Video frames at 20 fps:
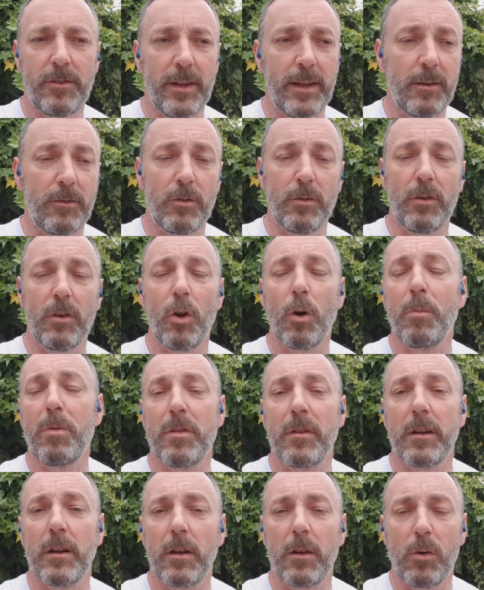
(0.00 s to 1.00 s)
like doing an
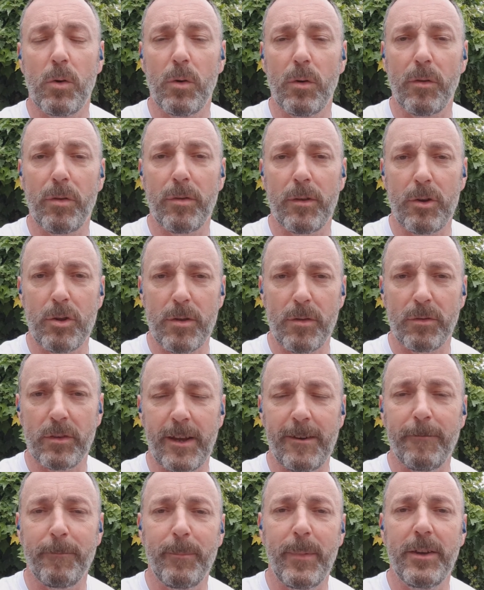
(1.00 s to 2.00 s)
obstacle course such as
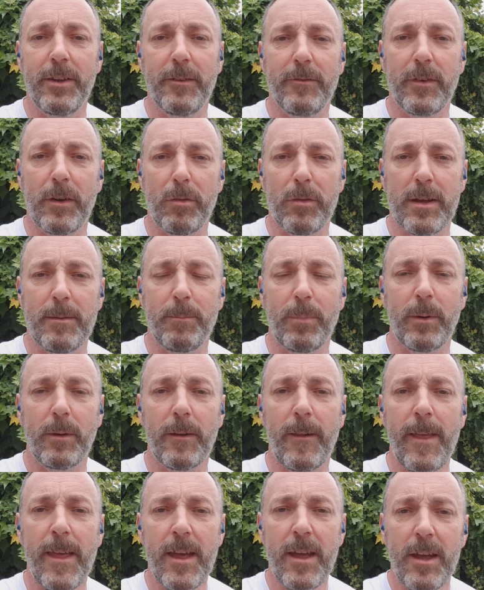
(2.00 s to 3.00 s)
Tough Mudder for example,